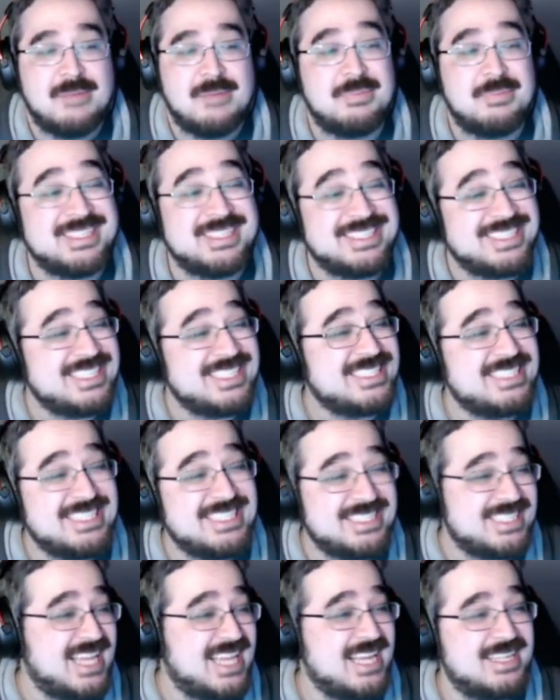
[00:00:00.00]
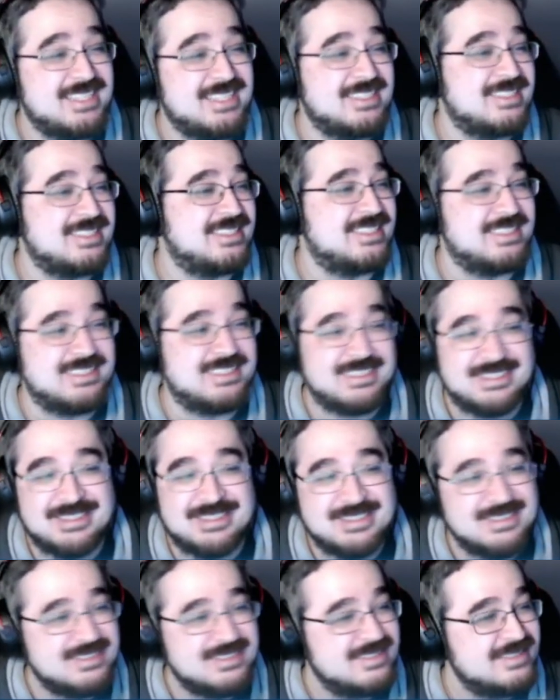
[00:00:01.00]
But 60 seconds is
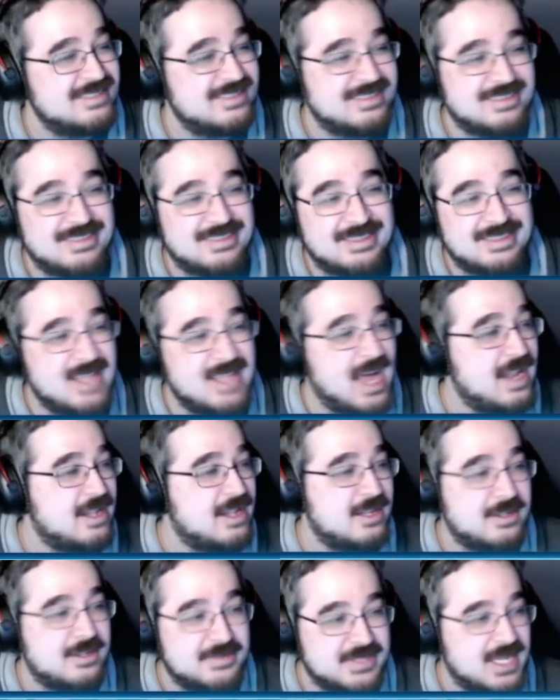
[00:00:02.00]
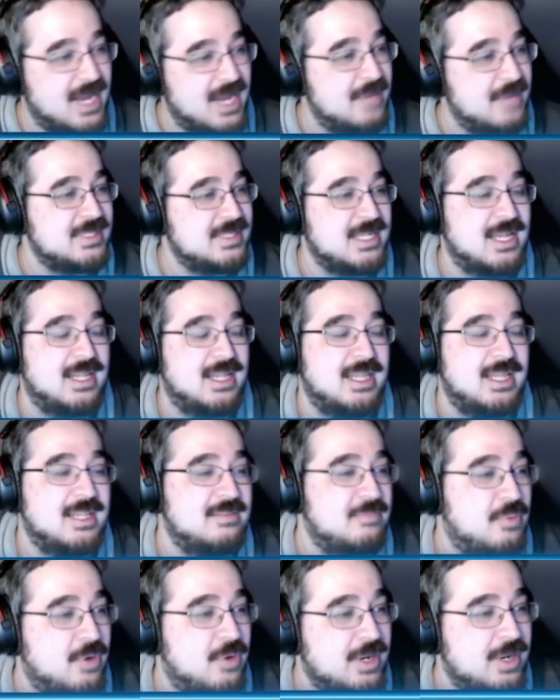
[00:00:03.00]
not enough time to kind of get a
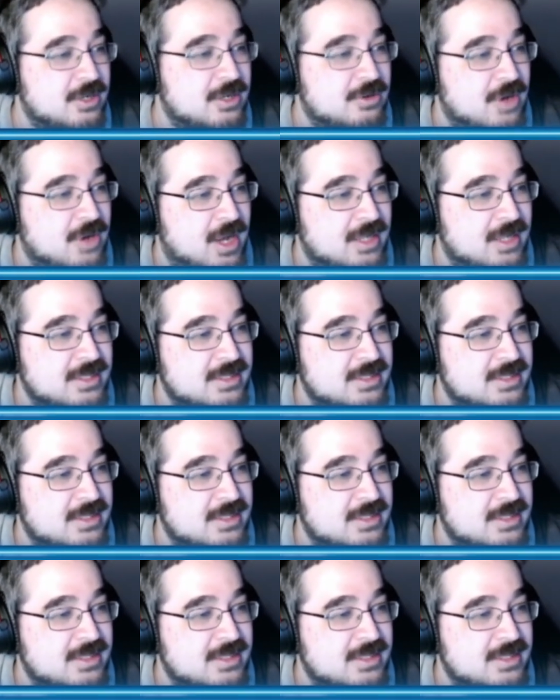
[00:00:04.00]
point across.